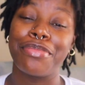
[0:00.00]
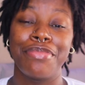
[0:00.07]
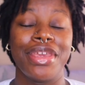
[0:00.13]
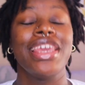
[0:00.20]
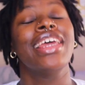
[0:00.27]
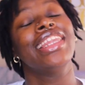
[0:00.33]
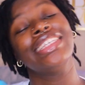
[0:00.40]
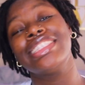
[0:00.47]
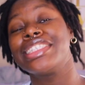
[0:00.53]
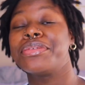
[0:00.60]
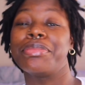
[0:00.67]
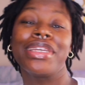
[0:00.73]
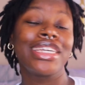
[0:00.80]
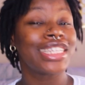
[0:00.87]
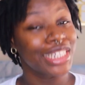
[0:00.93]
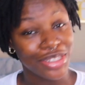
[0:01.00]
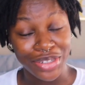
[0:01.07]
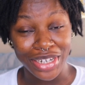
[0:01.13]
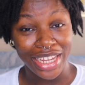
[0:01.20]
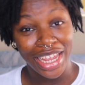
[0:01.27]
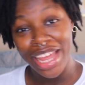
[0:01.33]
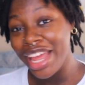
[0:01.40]
me and listen to me
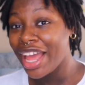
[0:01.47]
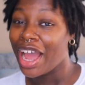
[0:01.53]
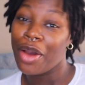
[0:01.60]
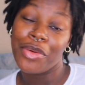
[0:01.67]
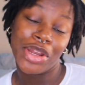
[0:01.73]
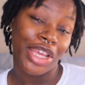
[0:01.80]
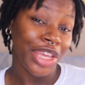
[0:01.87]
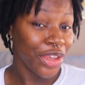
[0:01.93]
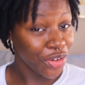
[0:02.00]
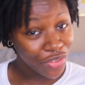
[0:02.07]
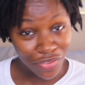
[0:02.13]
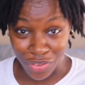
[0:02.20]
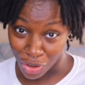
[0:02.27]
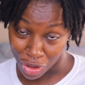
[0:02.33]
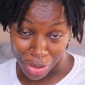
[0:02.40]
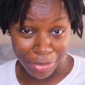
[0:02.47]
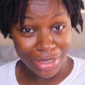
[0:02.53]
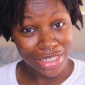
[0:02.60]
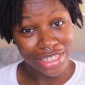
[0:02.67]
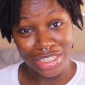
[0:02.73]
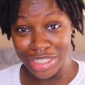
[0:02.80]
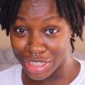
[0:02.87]
clearly. I would've killed
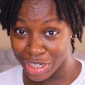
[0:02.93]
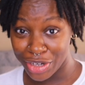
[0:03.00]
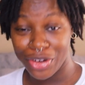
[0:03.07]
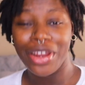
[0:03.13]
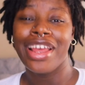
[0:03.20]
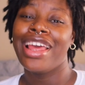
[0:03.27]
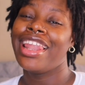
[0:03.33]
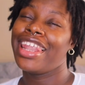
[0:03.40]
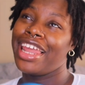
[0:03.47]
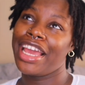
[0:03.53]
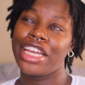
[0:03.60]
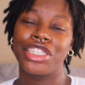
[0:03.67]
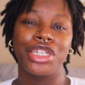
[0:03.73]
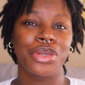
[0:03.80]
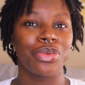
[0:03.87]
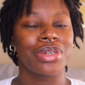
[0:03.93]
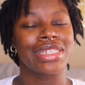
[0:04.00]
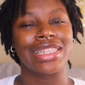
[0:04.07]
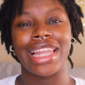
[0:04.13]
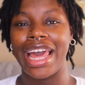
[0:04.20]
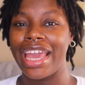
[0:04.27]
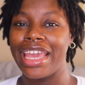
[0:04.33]
Vlogmas this year. Last year was
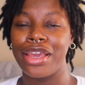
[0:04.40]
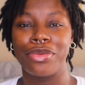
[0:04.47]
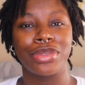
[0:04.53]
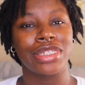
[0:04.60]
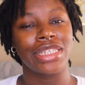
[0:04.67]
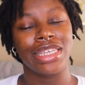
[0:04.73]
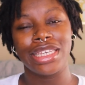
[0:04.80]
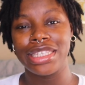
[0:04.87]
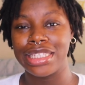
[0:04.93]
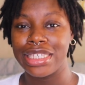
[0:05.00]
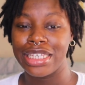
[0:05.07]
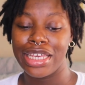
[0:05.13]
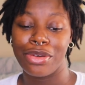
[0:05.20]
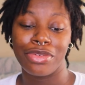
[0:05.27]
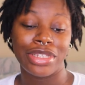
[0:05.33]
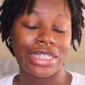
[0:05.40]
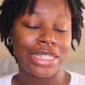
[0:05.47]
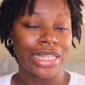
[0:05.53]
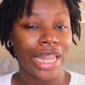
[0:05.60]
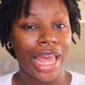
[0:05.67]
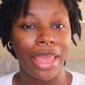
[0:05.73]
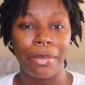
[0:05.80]
light, it was easy, it was
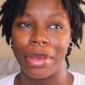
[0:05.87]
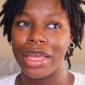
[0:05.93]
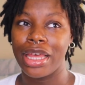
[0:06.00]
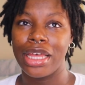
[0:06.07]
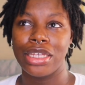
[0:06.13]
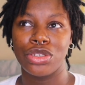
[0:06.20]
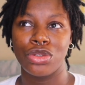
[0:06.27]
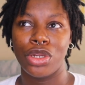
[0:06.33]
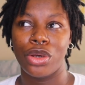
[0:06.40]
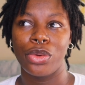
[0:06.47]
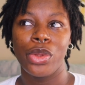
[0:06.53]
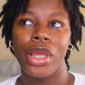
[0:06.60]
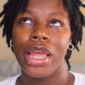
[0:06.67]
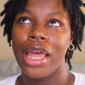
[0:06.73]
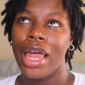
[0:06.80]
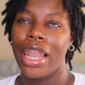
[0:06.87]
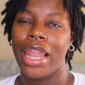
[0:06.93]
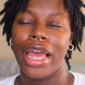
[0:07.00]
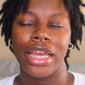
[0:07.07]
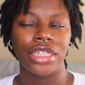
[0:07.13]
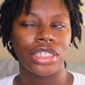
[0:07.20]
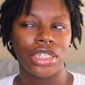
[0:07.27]
slight because, you know,
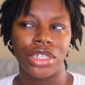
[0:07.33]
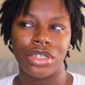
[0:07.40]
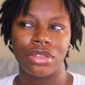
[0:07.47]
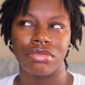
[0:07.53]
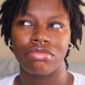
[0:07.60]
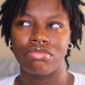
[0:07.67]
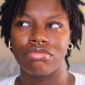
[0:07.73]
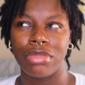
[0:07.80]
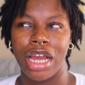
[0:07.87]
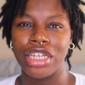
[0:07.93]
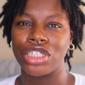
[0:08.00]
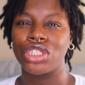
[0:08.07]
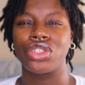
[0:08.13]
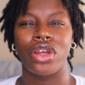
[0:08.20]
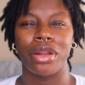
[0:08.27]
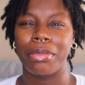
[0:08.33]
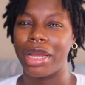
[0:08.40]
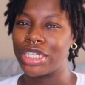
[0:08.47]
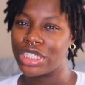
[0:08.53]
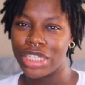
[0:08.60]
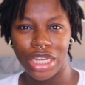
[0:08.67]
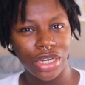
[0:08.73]
last year I just started my
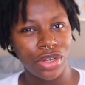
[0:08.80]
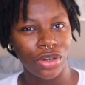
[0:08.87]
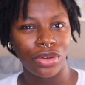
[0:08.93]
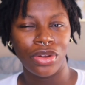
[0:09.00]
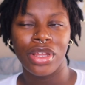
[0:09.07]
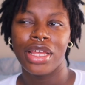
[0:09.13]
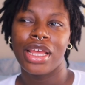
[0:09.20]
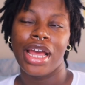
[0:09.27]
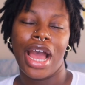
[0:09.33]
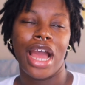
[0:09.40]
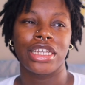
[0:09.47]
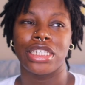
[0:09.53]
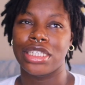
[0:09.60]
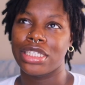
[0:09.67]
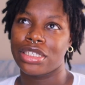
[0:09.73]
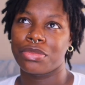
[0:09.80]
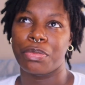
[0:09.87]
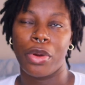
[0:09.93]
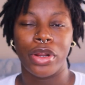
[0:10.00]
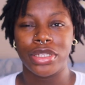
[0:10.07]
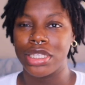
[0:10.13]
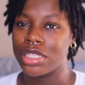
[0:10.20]
channel. I just
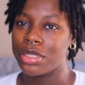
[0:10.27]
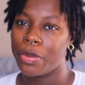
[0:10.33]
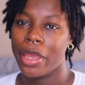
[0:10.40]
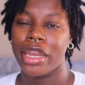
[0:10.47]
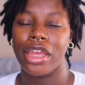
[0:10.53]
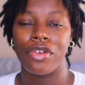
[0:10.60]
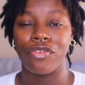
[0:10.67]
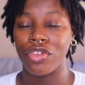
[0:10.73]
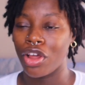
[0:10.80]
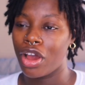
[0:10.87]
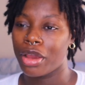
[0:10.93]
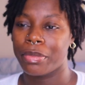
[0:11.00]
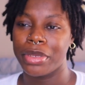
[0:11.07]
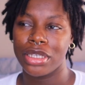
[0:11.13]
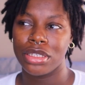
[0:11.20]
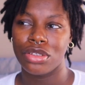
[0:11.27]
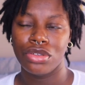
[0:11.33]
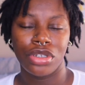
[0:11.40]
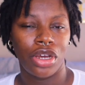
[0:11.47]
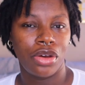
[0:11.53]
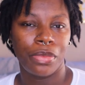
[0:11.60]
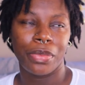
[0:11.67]
participated in Vlogmas, you
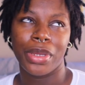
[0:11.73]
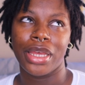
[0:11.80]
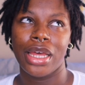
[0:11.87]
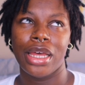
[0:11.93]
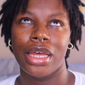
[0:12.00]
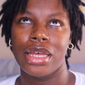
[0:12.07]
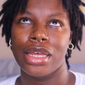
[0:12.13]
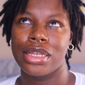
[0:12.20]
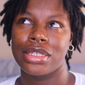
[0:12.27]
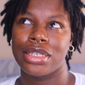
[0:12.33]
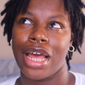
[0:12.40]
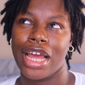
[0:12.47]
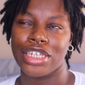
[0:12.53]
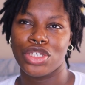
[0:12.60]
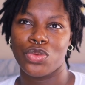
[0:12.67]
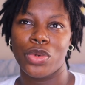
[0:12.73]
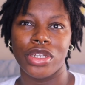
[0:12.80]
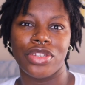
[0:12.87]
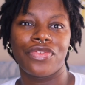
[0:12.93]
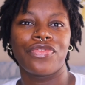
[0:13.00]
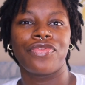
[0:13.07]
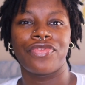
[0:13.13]
know, because I just wanted to
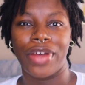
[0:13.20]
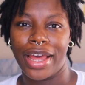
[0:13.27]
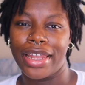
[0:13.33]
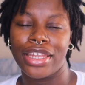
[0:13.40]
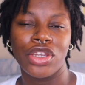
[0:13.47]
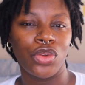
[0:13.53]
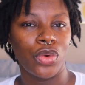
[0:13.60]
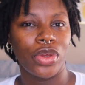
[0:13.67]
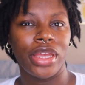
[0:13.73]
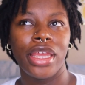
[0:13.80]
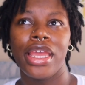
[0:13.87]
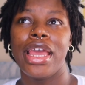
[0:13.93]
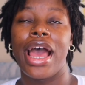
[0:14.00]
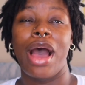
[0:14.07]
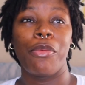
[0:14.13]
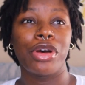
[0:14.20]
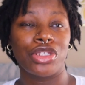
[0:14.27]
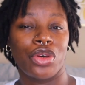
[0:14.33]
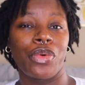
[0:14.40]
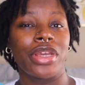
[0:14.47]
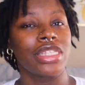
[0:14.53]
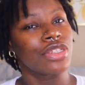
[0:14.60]
finally do it. I was
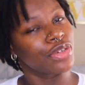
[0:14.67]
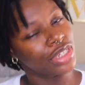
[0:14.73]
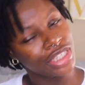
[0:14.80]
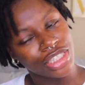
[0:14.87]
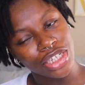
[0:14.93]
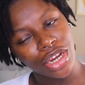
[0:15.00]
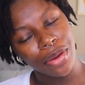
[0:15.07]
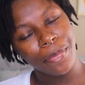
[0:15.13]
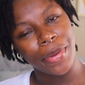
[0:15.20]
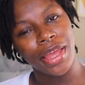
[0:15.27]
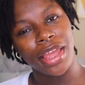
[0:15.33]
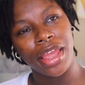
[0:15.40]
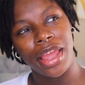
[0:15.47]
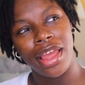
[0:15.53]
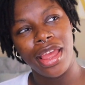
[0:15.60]
going into it this year, but